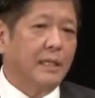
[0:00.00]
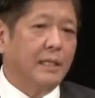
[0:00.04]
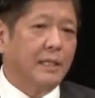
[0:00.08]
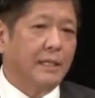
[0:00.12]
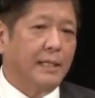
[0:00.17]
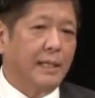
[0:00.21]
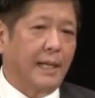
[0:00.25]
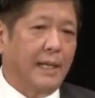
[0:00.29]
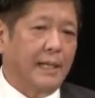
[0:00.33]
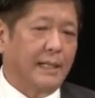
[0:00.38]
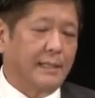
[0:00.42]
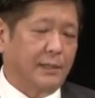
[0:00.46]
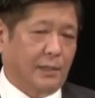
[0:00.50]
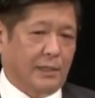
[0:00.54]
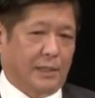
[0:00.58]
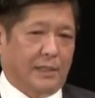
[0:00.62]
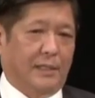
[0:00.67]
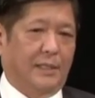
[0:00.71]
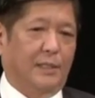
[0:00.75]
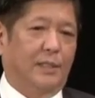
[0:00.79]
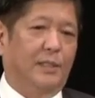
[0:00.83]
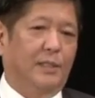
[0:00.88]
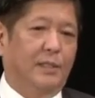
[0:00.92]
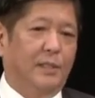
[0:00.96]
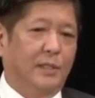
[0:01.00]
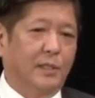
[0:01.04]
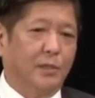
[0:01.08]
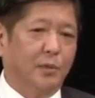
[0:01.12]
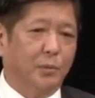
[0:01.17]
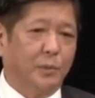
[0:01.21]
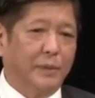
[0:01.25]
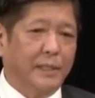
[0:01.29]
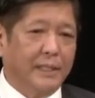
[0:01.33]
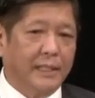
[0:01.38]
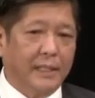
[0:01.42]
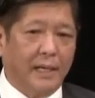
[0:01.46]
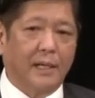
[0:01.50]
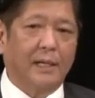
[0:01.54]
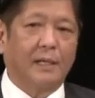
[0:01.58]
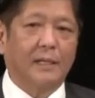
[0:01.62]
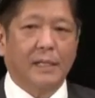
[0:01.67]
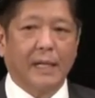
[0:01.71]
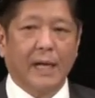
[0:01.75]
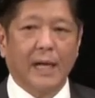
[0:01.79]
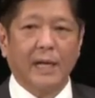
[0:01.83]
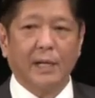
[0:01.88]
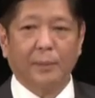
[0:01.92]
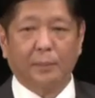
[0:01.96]
that uh, we
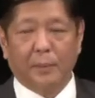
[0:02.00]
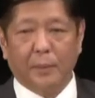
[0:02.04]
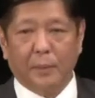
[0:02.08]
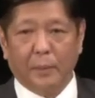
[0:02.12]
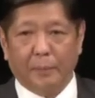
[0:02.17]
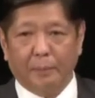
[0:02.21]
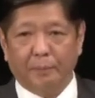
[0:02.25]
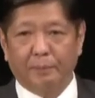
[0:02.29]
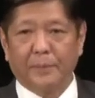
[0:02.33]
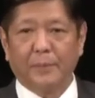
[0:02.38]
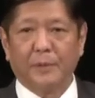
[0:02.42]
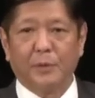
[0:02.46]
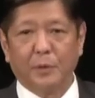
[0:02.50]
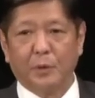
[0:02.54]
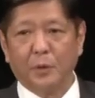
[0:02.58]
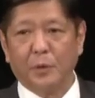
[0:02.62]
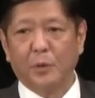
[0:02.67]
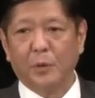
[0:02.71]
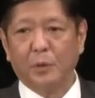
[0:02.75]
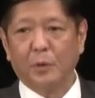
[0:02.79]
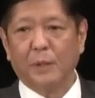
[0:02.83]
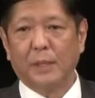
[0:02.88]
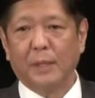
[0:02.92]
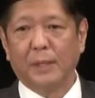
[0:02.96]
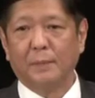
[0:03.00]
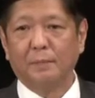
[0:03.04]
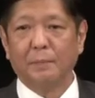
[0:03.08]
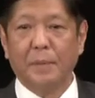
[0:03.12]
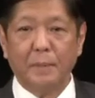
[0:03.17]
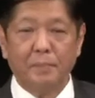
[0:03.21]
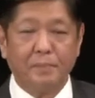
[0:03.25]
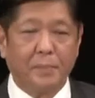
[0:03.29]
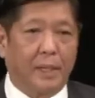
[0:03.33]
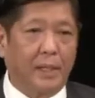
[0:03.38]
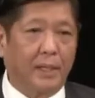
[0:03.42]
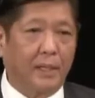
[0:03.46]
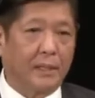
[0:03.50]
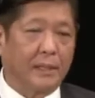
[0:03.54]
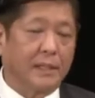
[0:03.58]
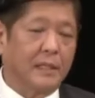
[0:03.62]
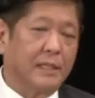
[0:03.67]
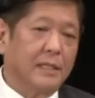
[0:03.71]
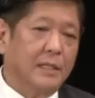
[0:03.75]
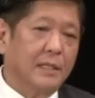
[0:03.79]
are able to uh, be part